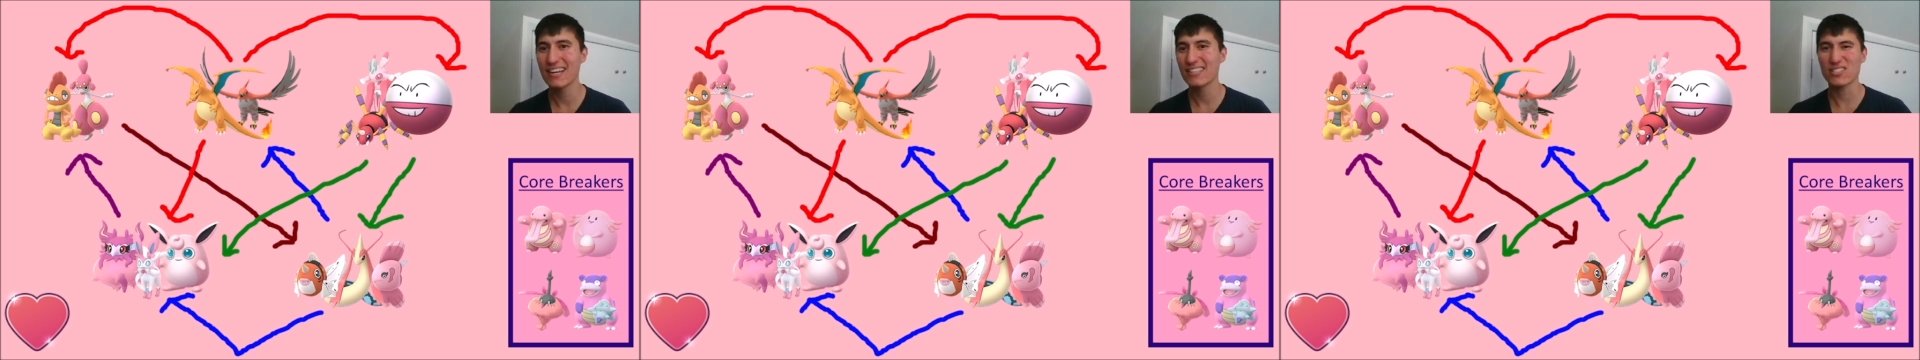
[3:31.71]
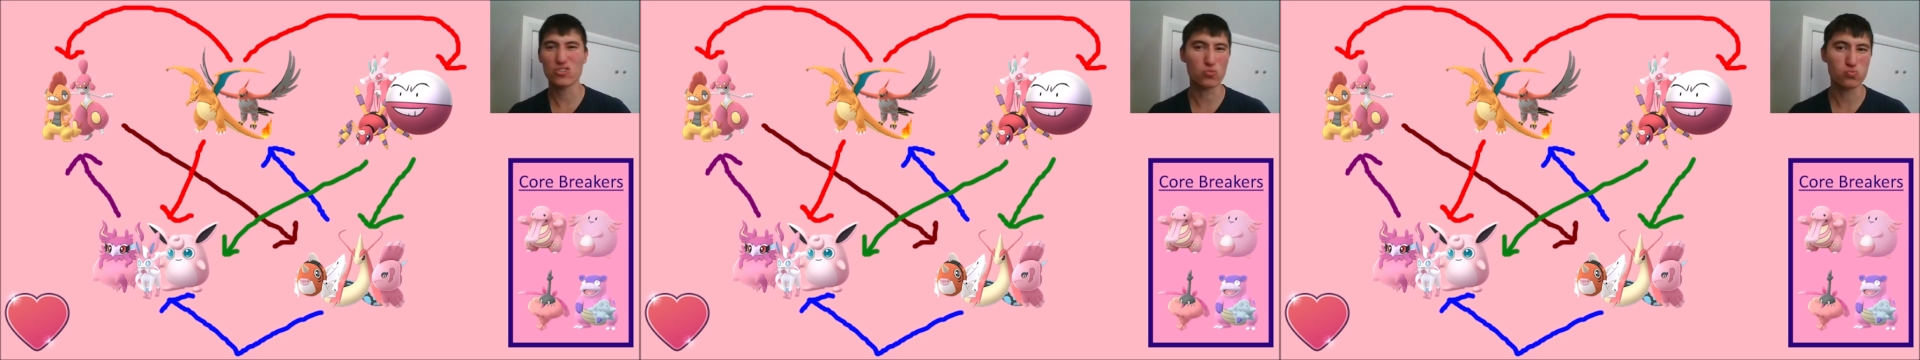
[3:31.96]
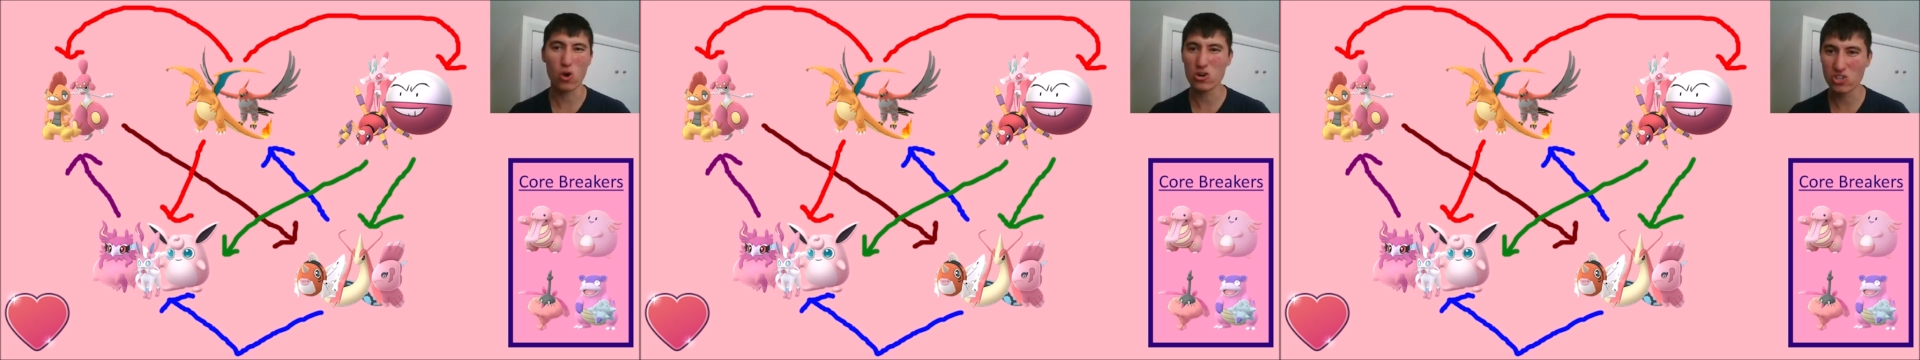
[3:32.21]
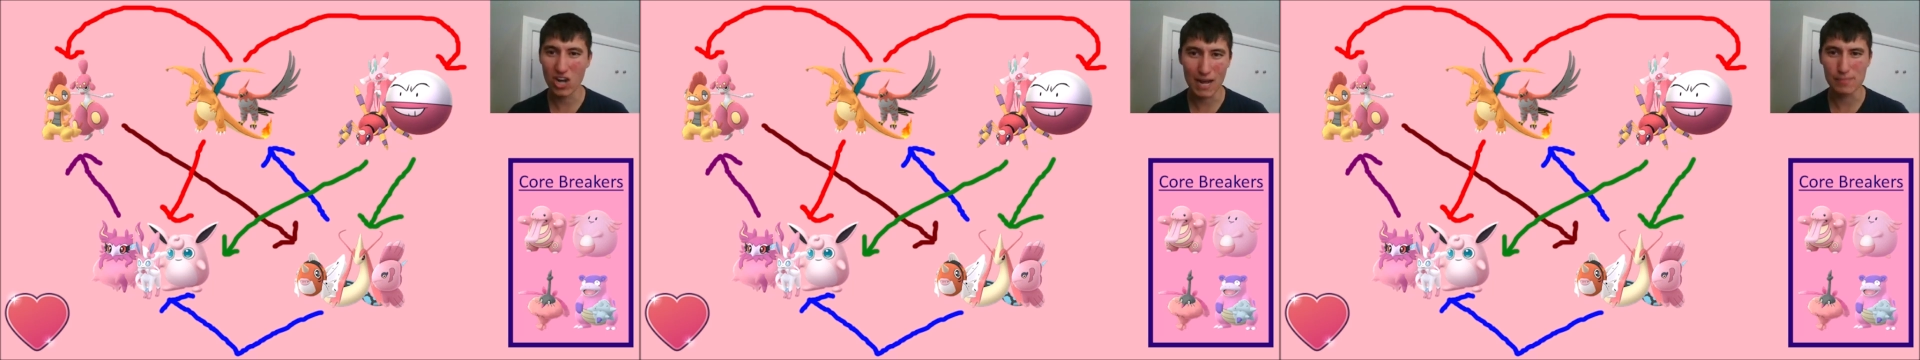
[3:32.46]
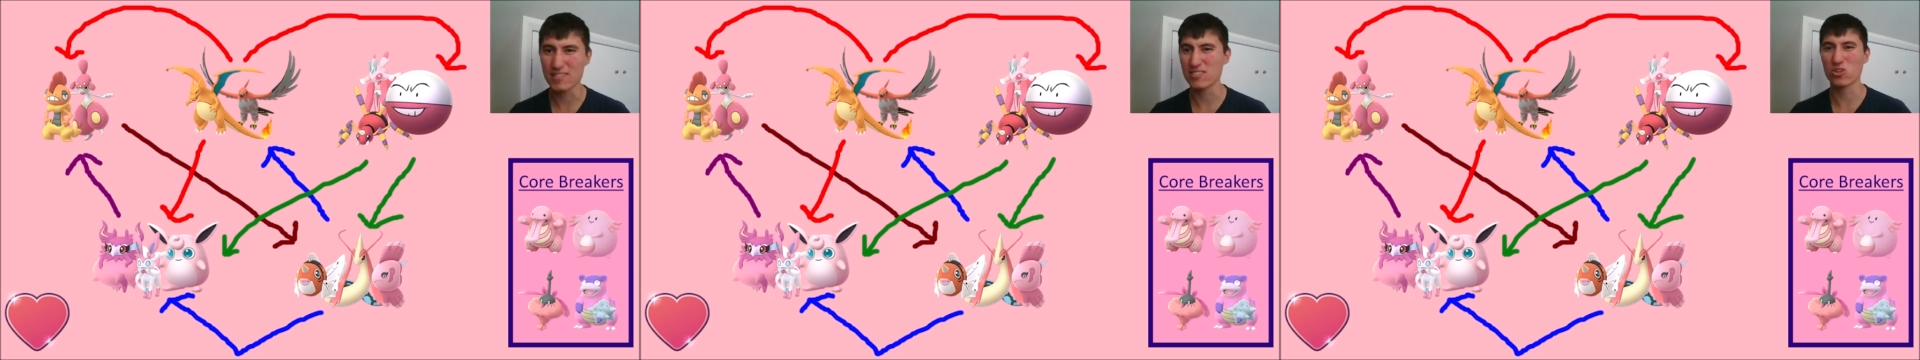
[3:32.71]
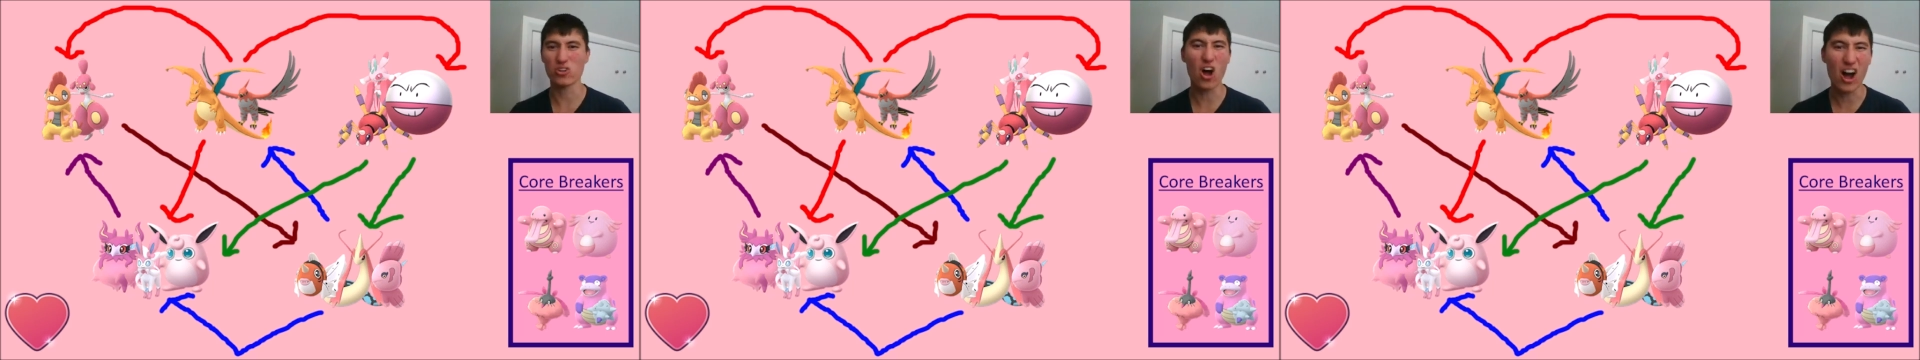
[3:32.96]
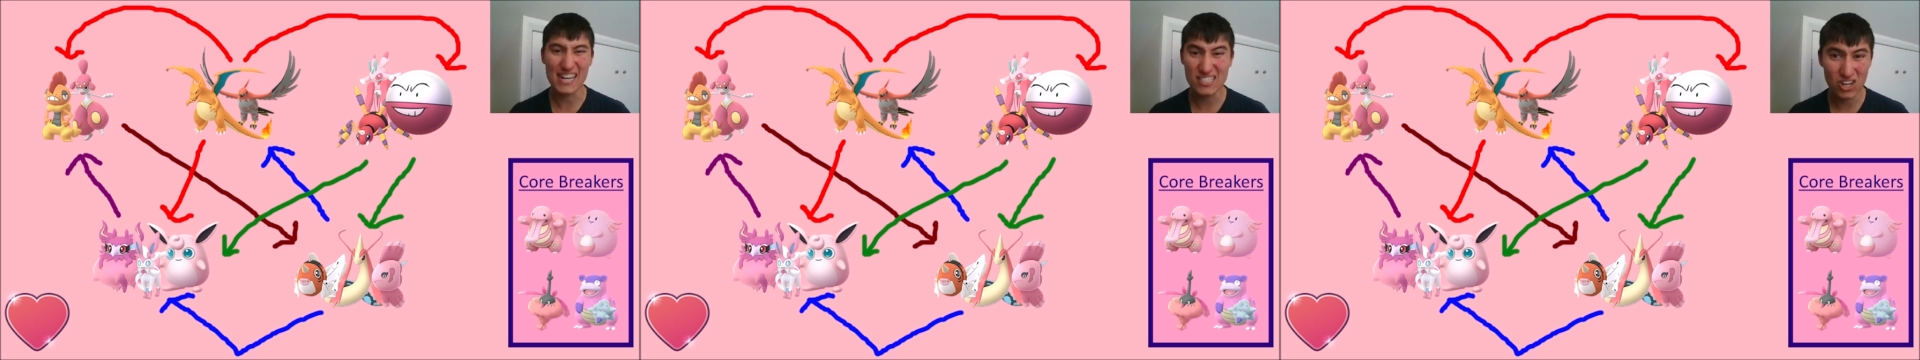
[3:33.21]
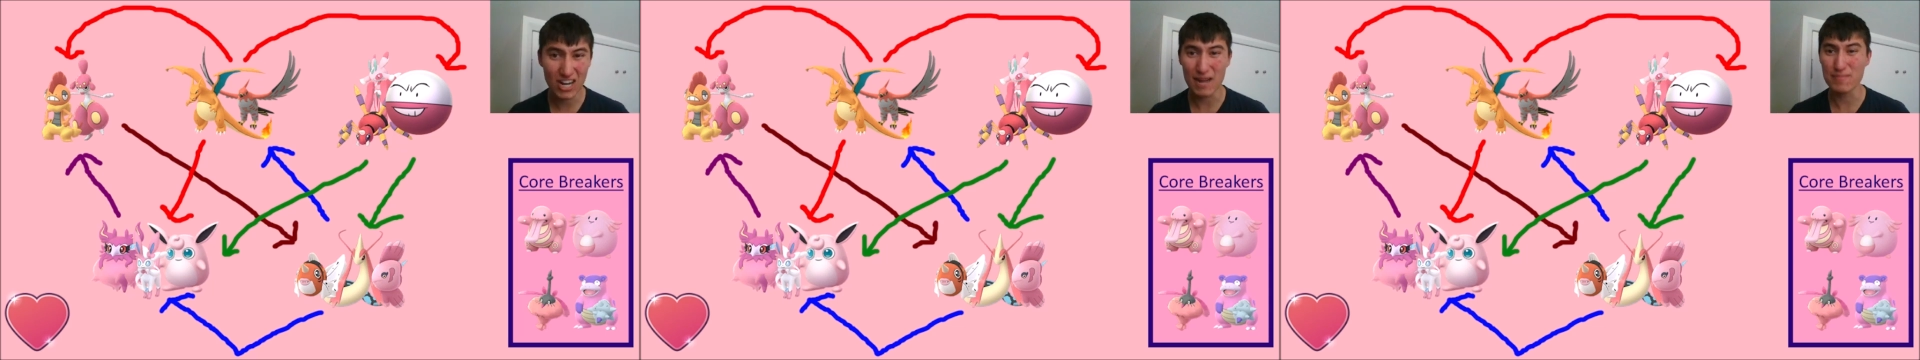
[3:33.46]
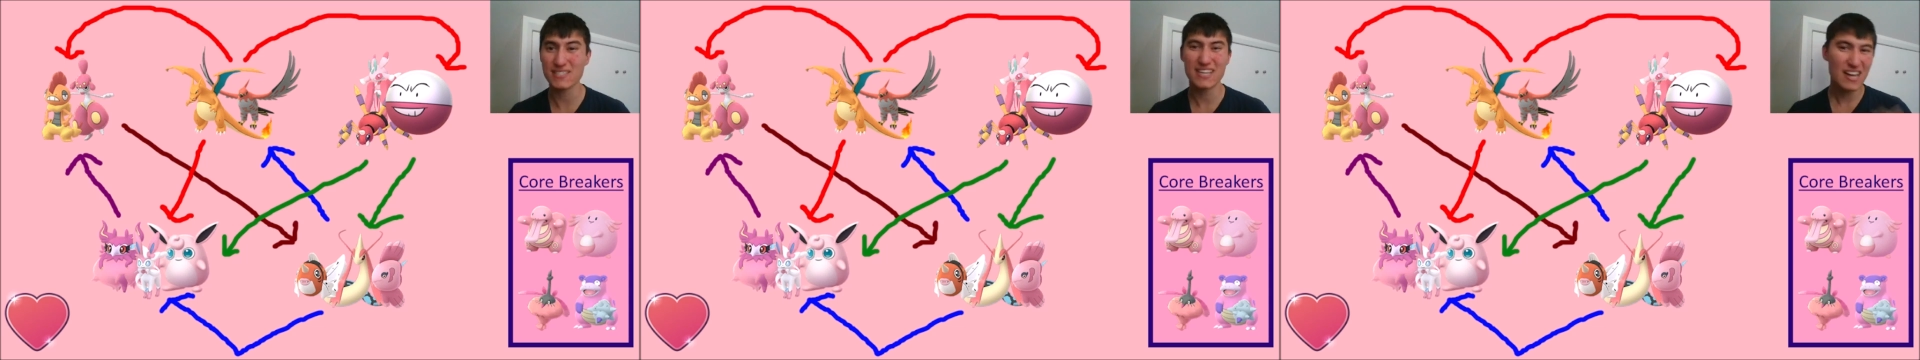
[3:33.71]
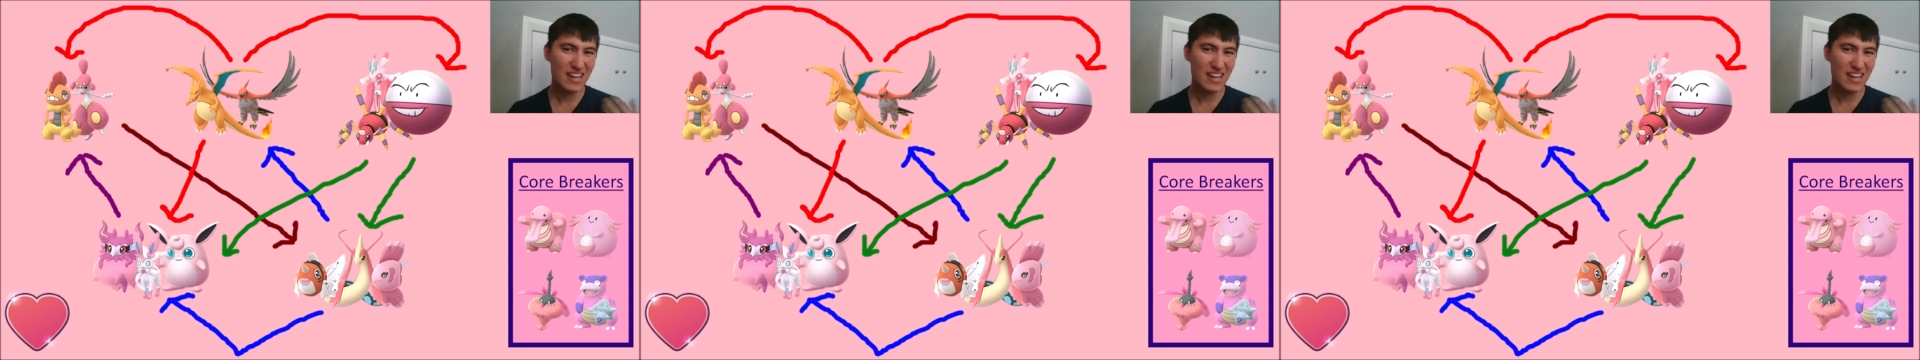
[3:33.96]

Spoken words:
there's not rock types, there's not ice types.